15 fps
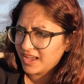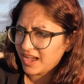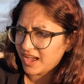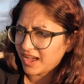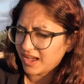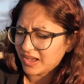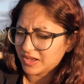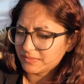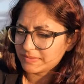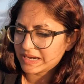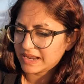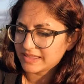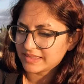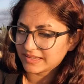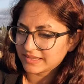um,
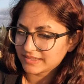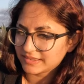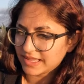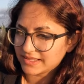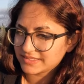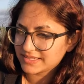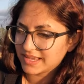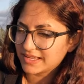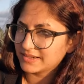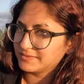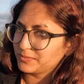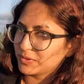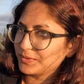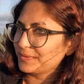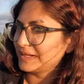and I think that's kind of
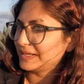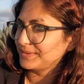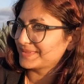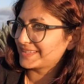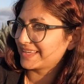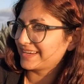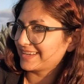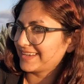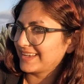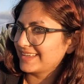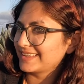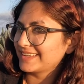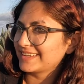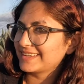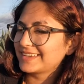more what he was getting
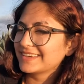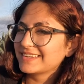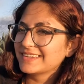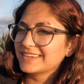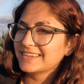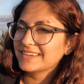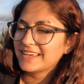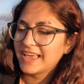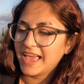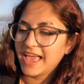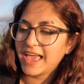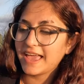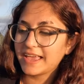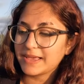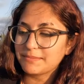at like
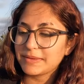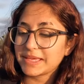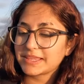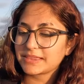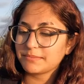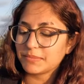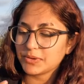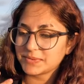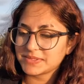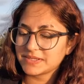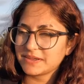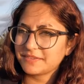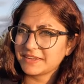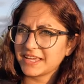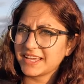hey make the
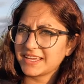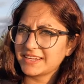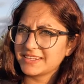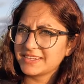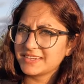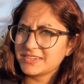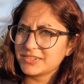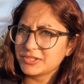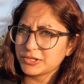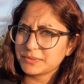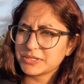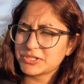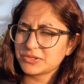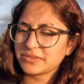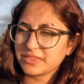most of it do
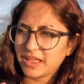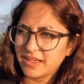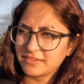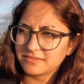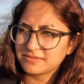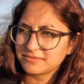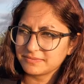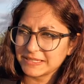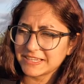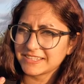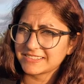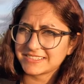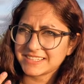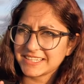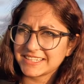what you love
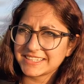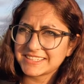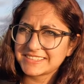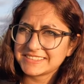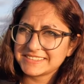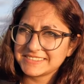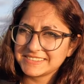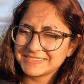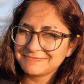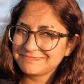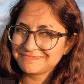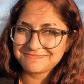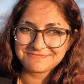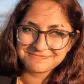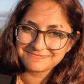because like
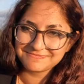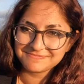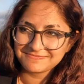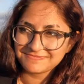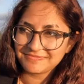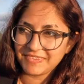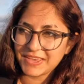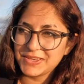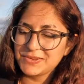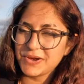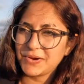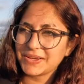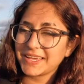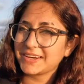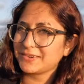you
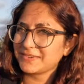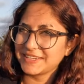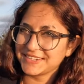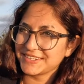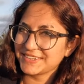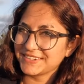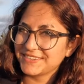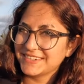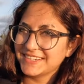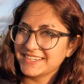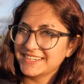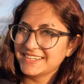don't get a redo